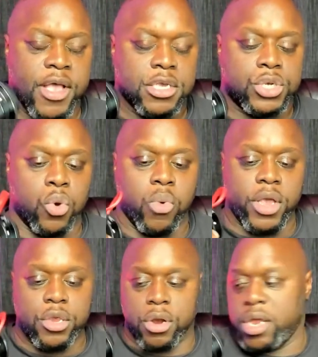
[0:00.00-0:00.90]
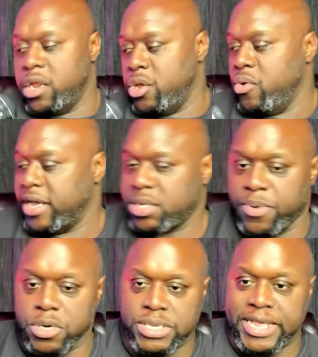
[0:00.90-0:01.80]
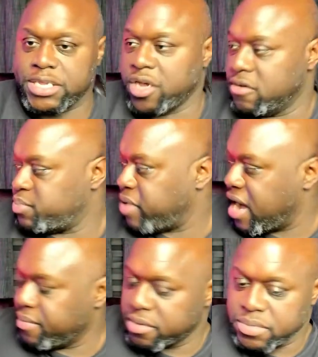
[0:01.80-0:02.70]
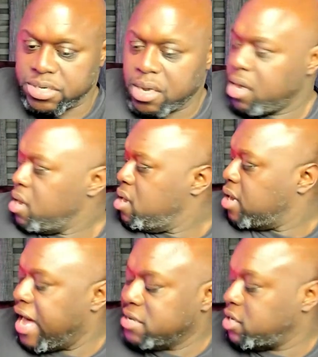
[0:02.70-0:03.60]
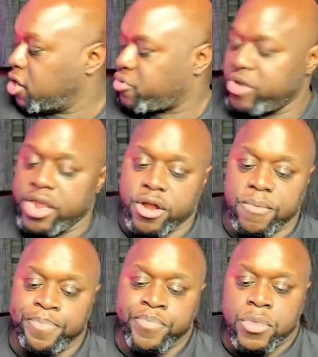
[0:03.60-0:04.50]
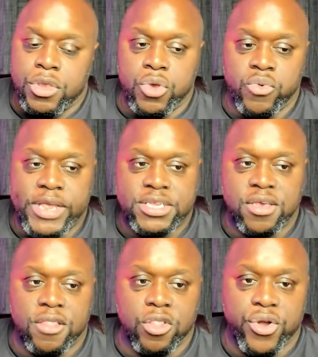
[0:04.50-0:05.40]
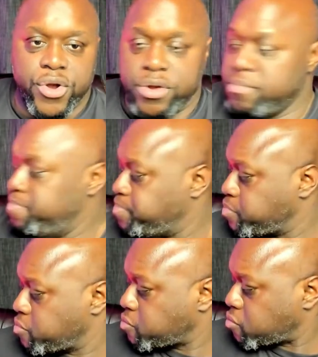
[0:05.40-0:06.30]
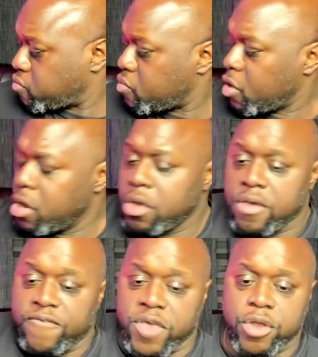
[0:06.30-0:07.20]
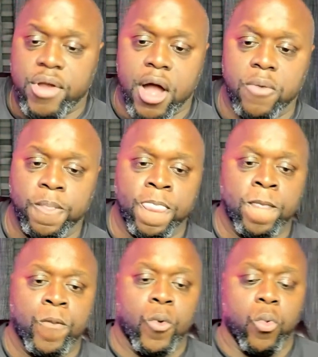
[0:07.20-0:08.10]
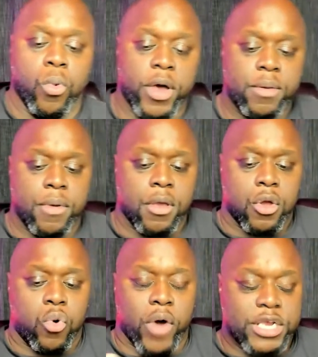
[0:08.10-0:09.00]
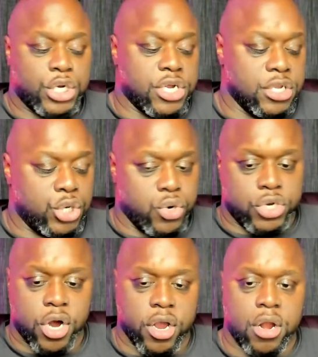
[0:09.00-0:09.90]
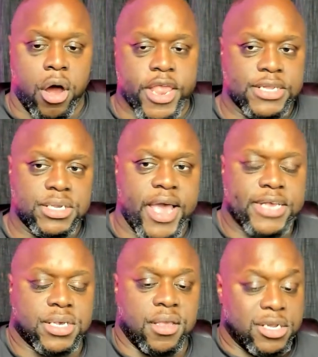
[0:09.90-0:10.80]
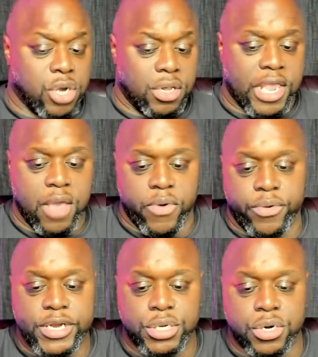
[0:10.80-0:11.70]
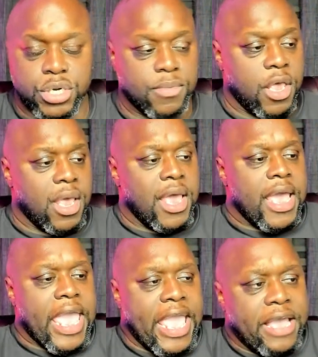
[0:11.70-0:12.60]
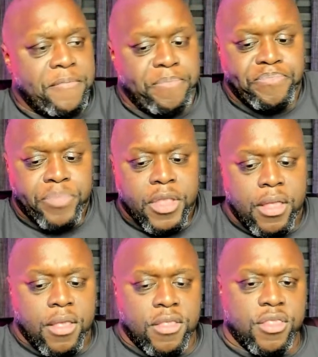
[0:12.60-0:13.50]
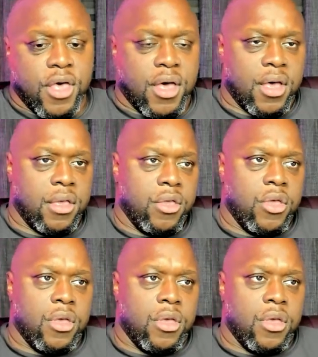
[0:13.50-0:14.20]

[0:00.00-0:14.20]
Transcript: So what you're going to do as a person that solves problems, content creator, you need to learn, figure out what questions your target audience is asking. That's called keyword research. And the